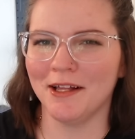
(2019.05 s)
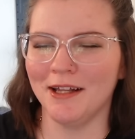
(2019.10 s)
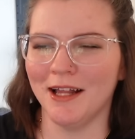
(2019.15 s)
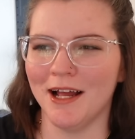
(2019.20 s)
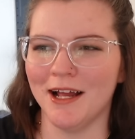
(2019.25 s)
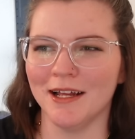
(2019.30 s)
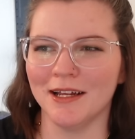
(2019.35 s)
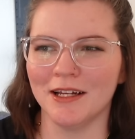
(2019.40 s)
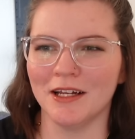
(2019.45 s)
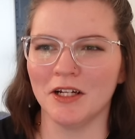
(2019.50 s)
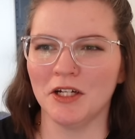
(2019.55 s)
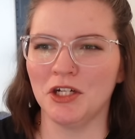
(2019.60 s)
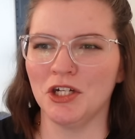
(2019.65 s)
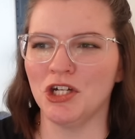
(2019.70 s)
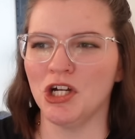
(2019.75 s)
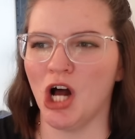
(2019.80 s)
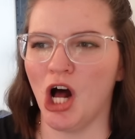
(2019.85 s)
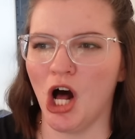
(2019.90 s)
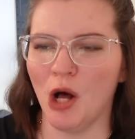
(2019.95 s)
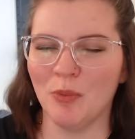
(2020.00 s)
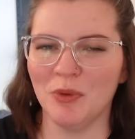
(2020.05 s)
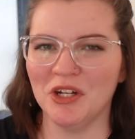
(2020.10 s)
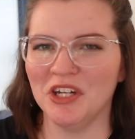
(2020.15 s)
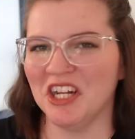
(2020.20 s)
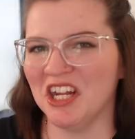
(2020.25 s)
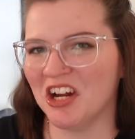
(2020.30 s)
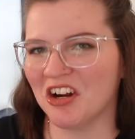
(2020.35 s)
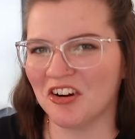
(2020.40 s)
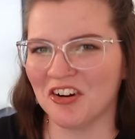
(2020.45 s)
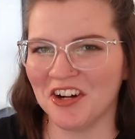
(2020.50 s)
like,
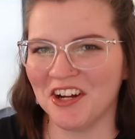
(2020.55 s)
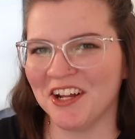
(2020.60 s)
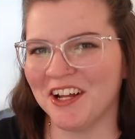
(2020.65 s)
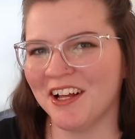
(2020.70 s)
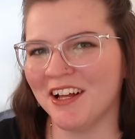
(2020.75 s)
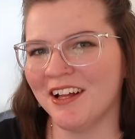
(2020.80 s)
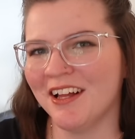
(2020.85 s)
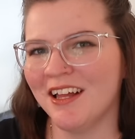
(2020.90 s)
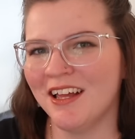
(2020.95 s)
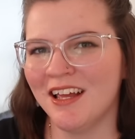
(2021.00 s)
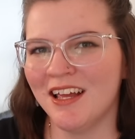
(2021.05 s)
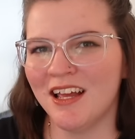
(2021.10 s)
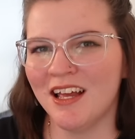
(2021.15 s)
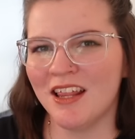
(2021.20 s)
domineering